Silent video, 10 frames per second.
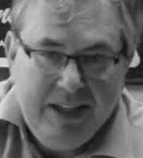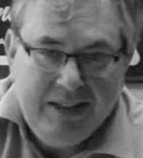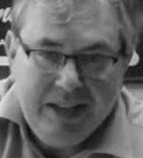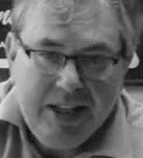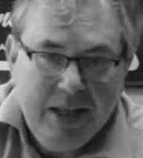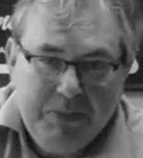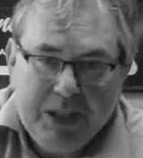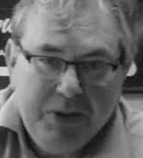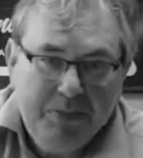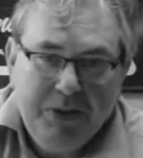entire
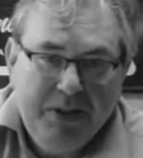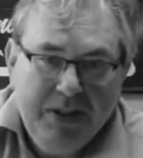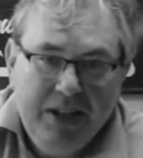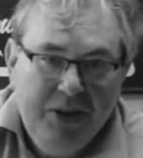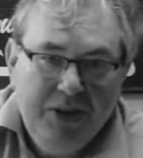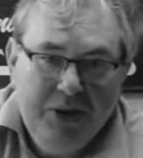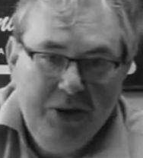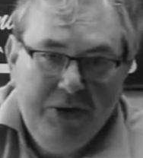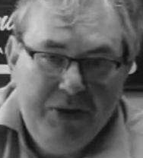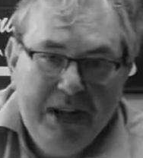Blaxploitation
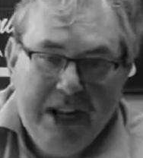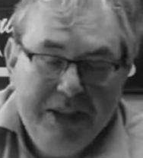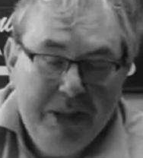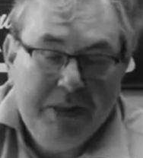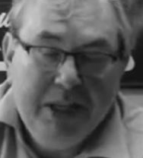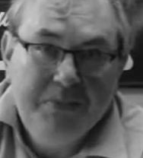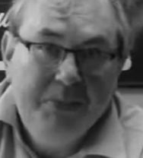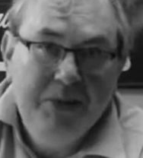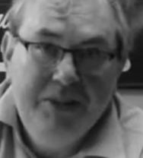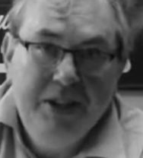genre and the
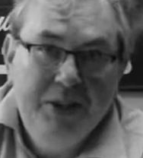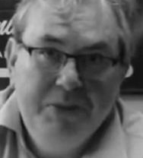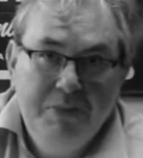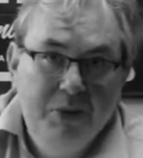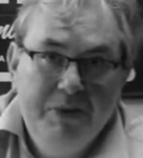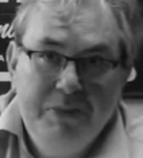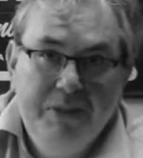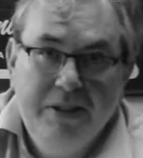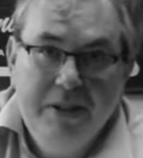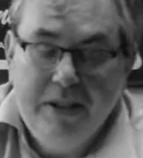Blaxploitation movement.